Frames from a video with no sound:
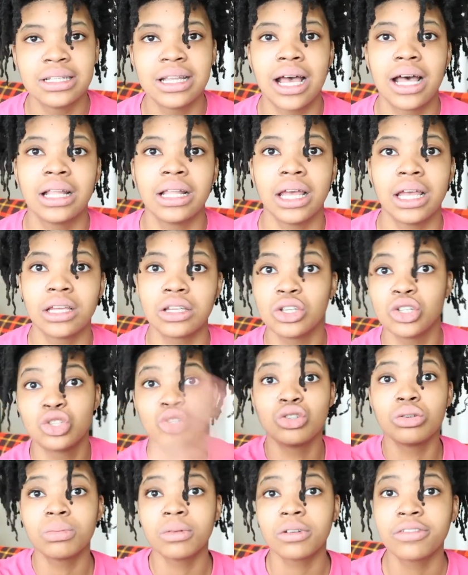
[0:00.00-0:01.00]
Not like
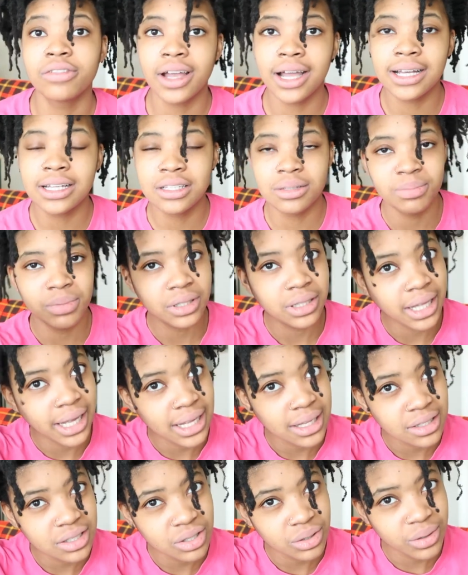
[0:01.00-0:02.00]
super fast, but
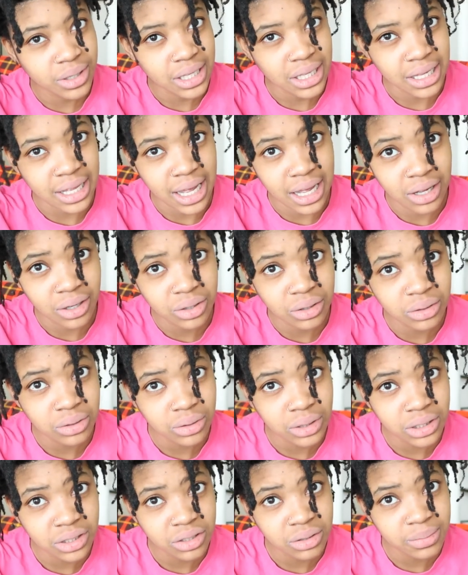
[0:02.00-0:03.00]
like so it can
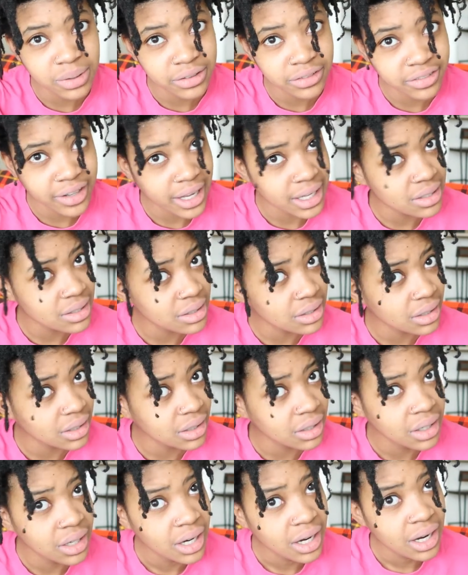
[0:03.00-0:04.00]
congle a little bit
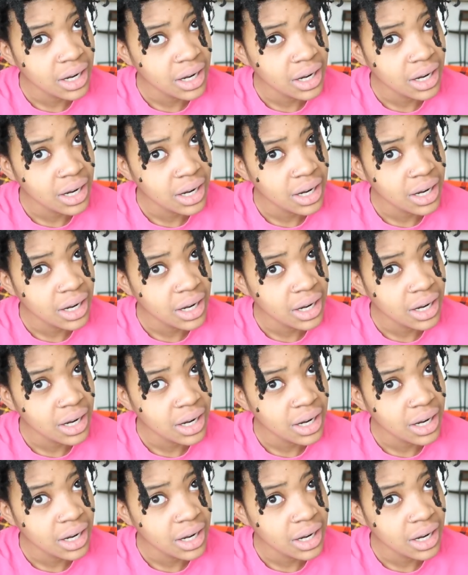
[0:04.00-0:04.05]
faster.